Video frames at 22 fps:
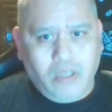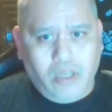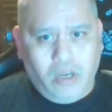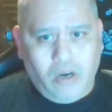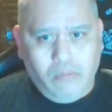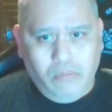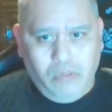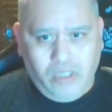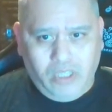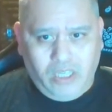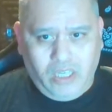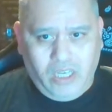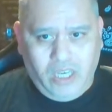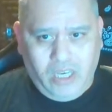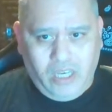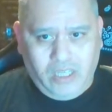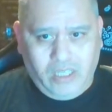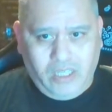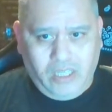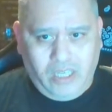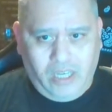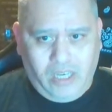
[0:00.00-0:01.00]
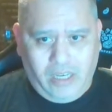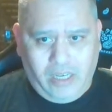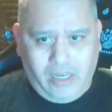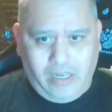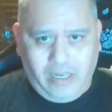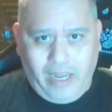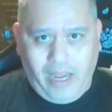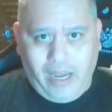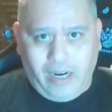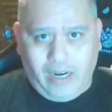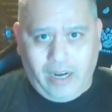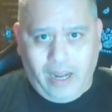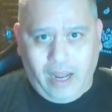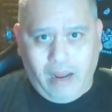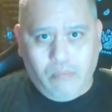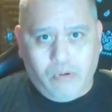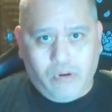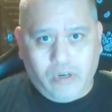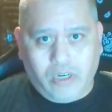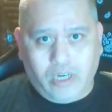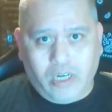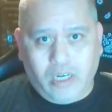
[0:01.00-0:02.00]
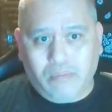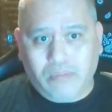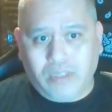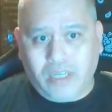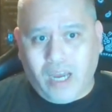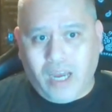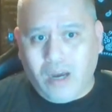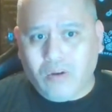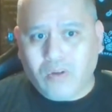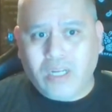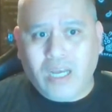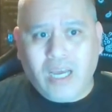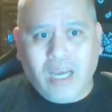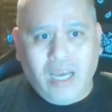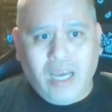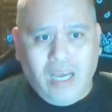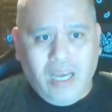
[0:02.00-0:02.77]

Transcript: their music hits, and Dan Lambert comes out,